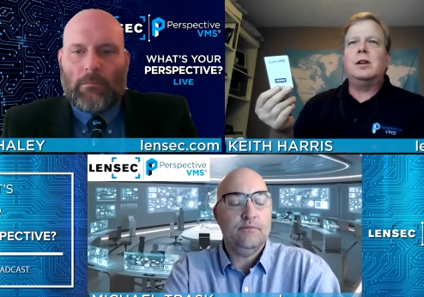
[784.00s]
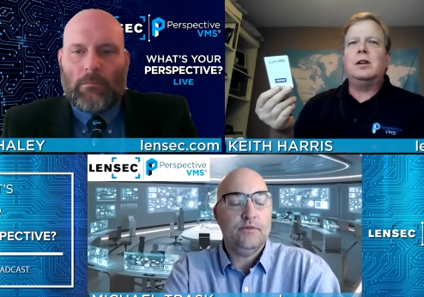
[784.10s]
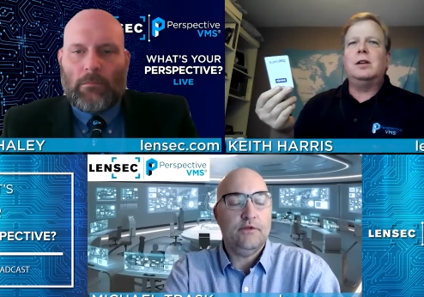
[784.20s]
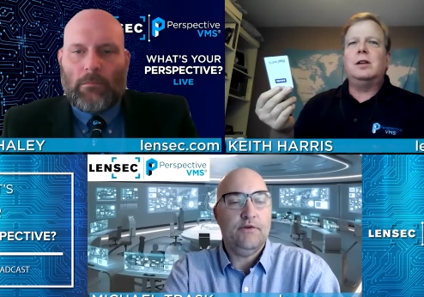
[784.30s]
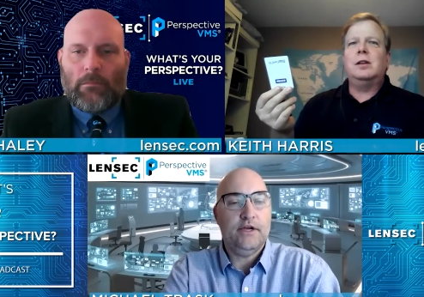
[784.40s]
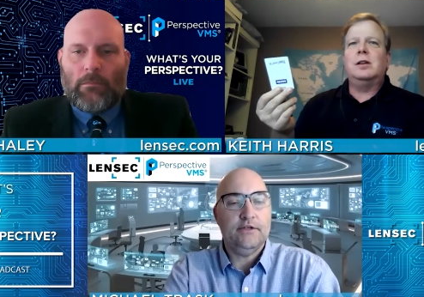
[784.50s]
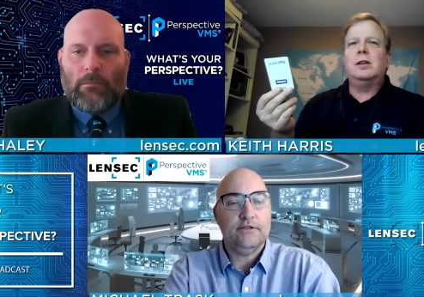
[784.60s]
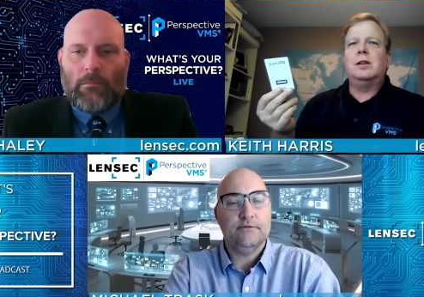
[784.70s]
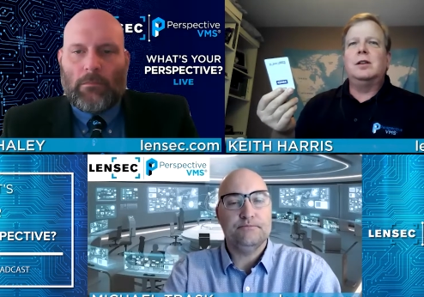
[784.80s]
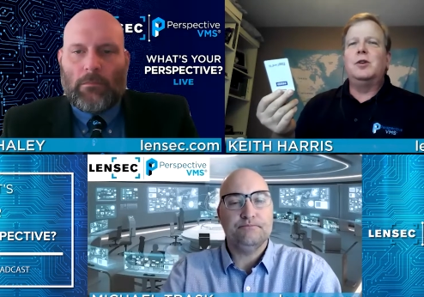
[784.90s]
Speaker 1: device?
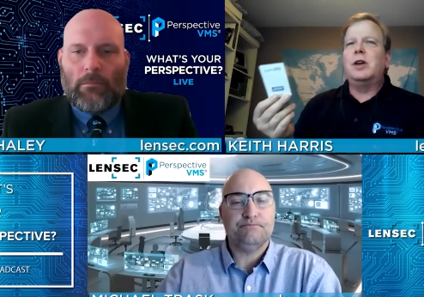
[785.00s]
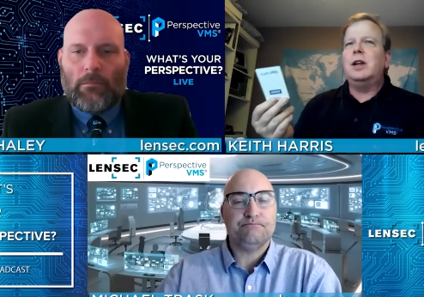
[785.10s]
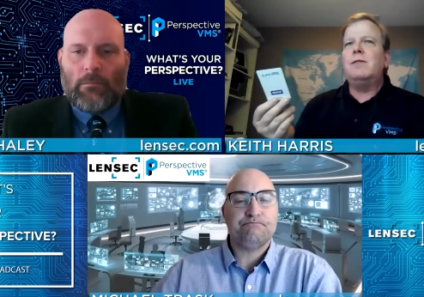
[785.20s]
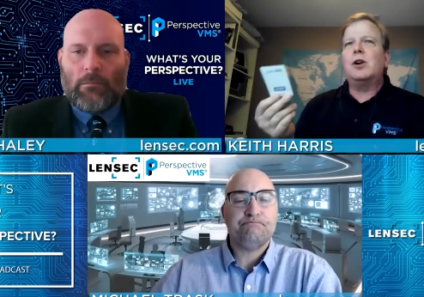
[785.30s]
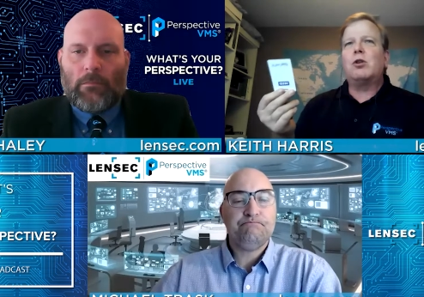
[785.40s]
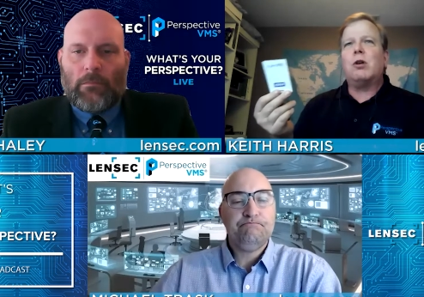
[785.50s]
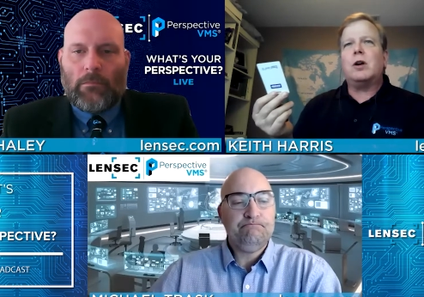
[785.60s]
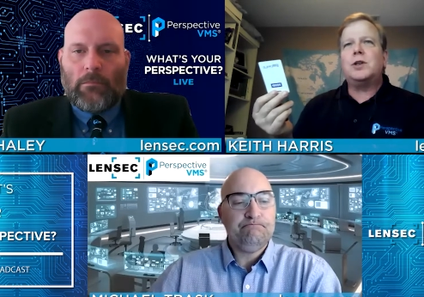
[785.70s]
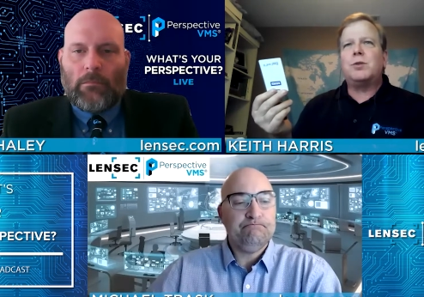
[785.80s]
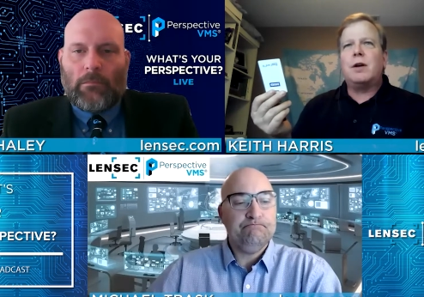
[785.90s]
You can even
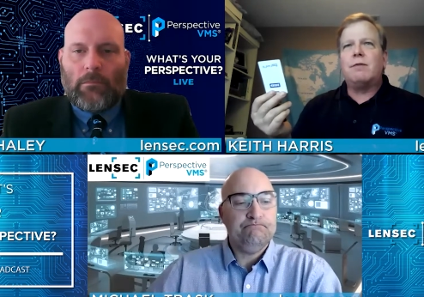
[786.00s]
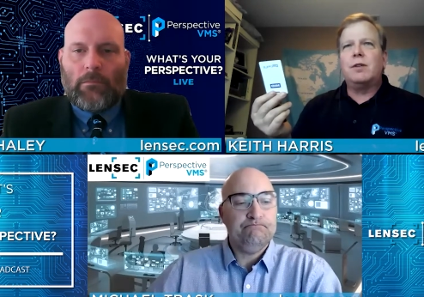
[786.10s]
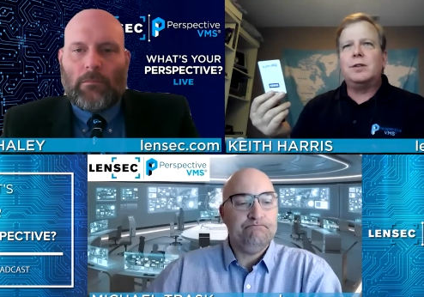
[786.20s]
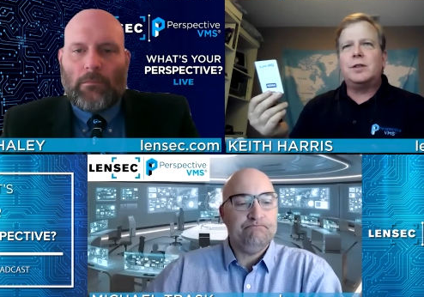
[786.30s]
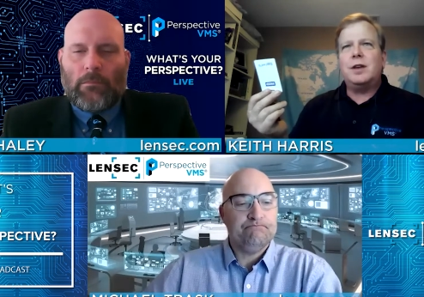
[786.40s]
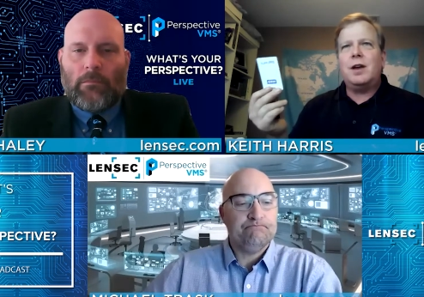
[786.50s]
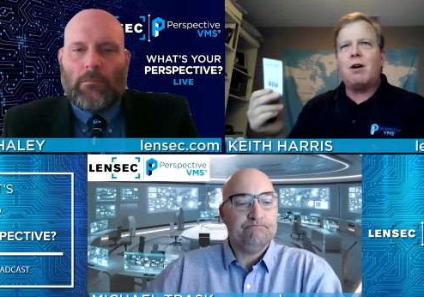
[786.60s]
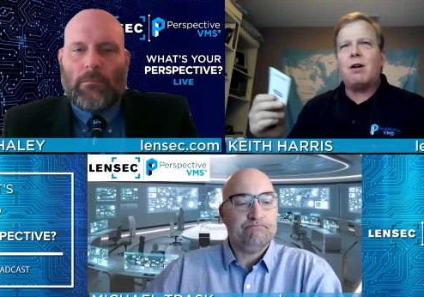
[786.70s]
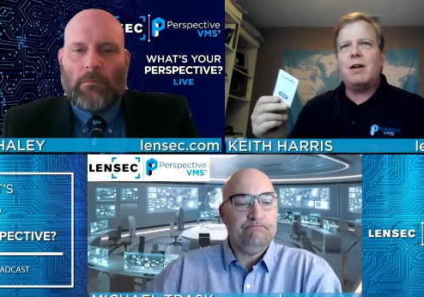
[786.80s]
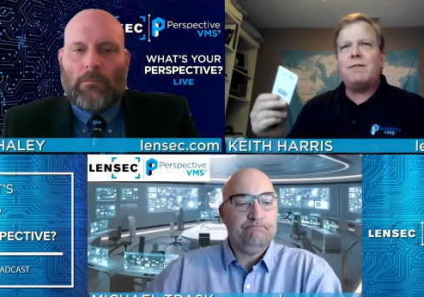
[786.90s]
cross-reference the
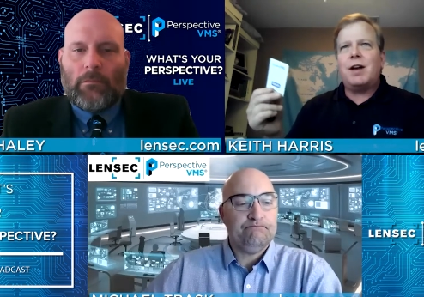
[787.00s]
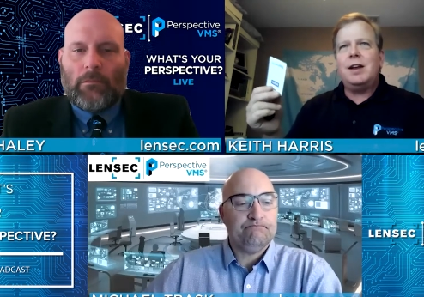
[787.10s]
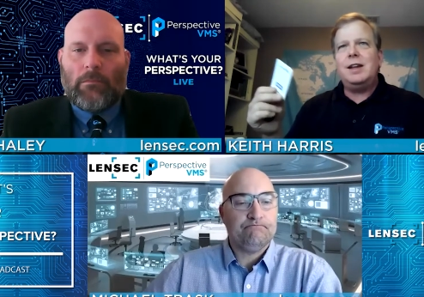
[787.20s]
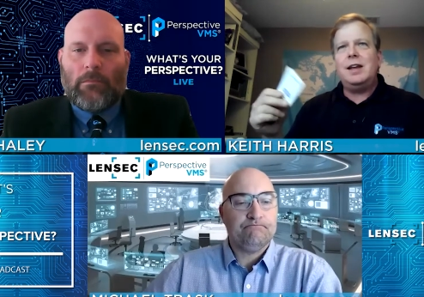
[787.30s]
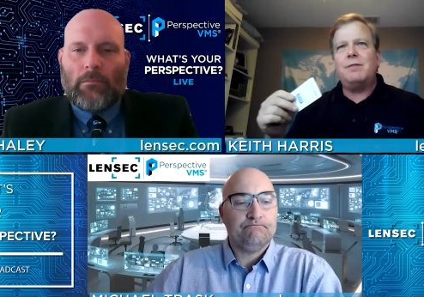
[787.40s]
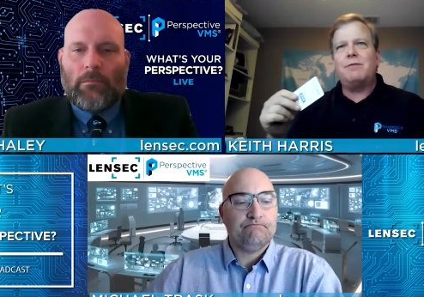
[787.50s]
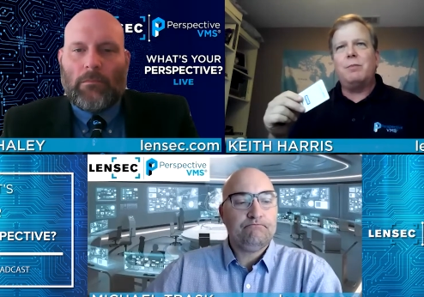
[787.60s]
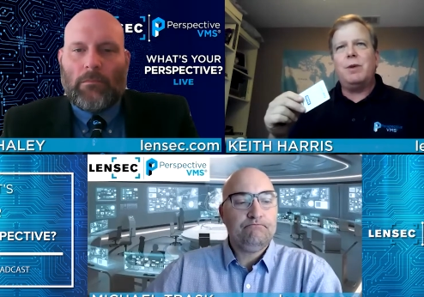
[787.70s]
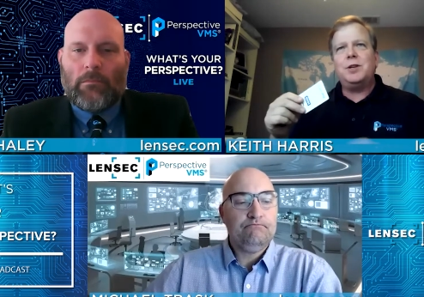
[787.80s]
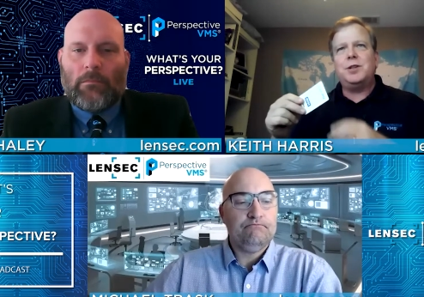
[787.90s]
RFID
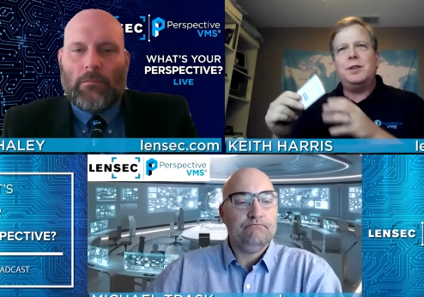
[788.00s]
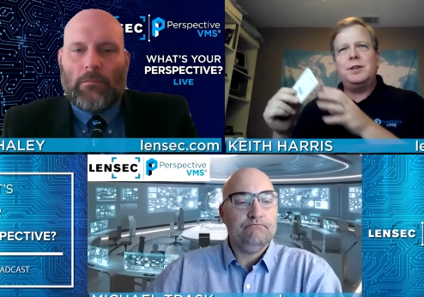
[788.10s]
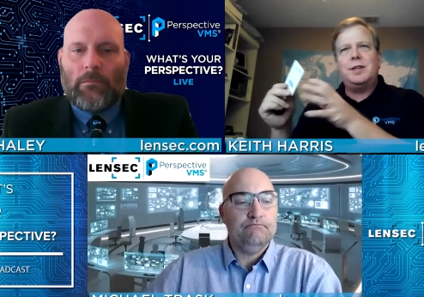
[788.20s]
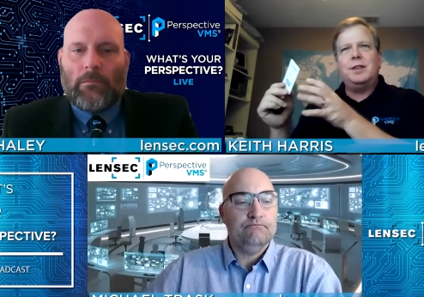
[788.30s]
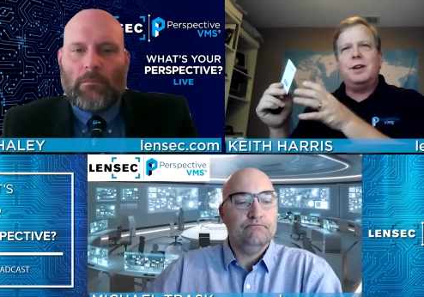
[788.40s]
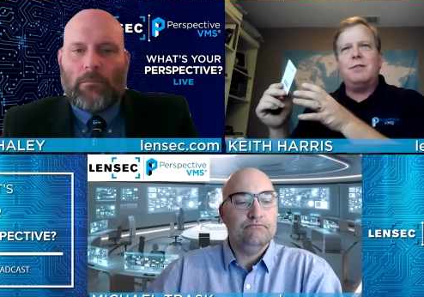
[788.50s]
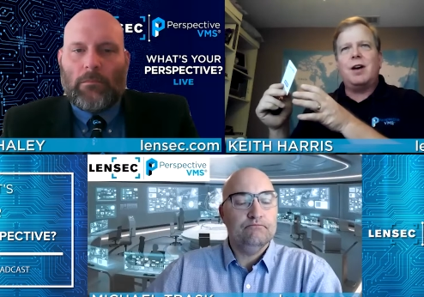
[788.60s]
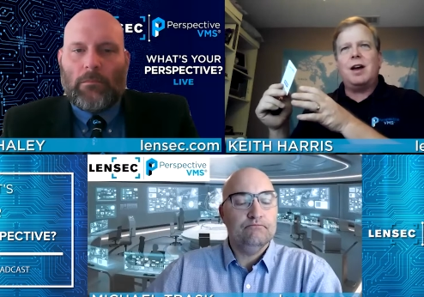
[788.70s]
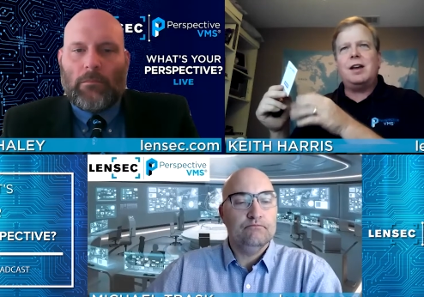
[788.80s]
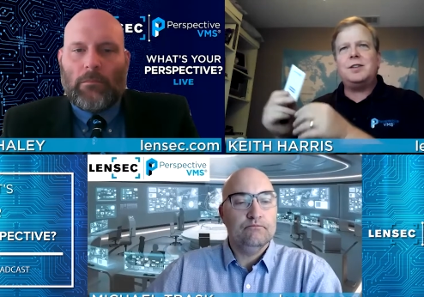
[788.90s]
information that's in the
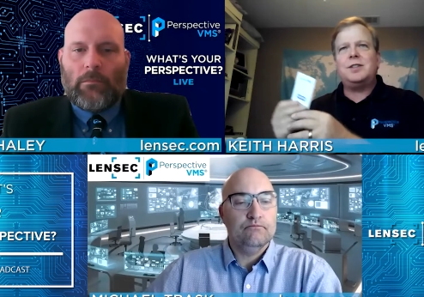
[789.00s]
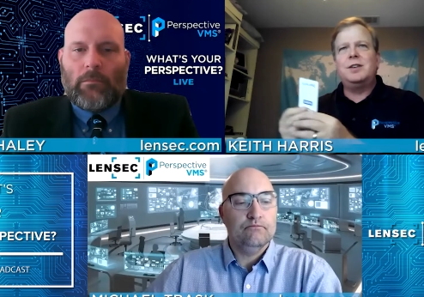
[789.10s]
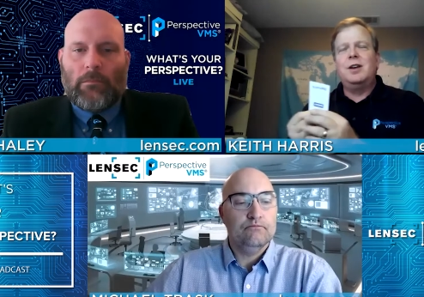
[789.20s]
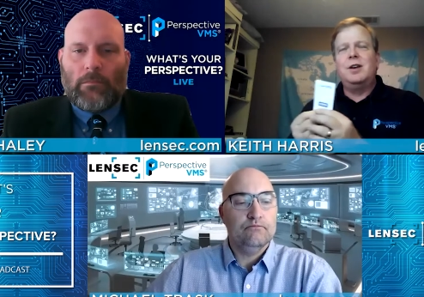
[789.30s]
device